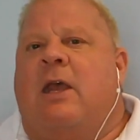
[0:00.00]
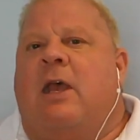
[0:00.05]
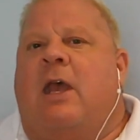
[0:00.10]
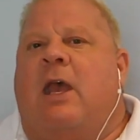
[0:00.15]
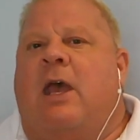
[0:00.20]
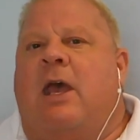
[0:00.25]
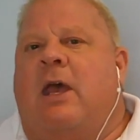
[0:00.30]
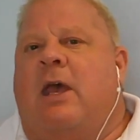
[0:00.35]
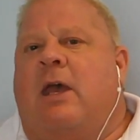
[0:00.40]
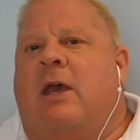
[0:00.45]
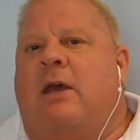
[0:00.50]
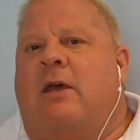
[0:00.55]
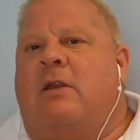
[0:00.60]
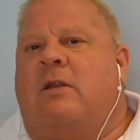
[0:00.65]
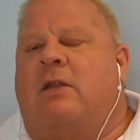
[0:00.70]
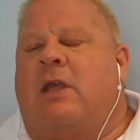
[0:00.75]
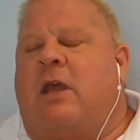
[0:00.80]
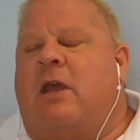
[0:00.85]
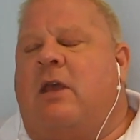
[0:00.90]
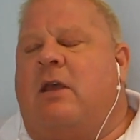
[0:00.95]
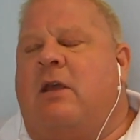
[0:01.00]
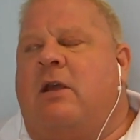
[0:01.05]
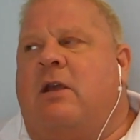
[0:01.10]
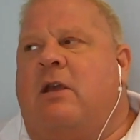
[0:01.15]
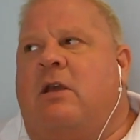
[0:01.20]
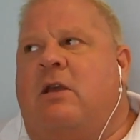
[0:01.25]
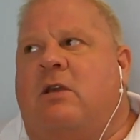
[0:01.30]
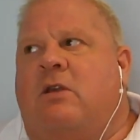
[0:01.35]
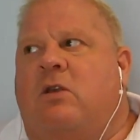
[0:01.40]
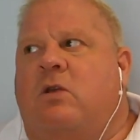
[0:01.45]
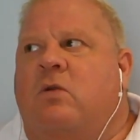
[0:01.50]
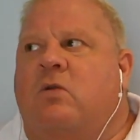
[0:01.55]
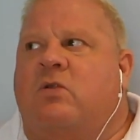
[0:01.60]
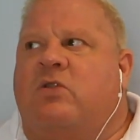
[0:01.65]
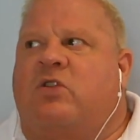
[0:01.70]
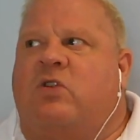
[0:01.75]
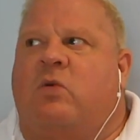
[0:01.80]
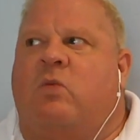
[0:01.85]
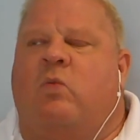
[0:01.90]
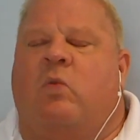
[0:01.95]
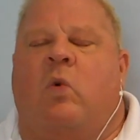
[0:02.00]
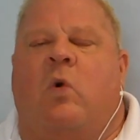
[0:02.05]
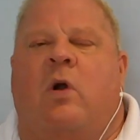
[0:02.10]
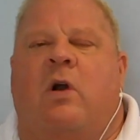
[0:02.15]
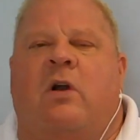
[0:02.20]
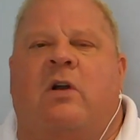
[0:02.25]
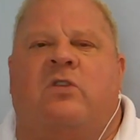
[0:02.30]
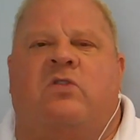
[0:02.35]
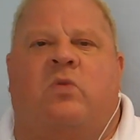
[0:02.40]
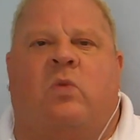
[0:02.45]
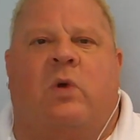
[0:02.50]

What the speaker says: and they use some words.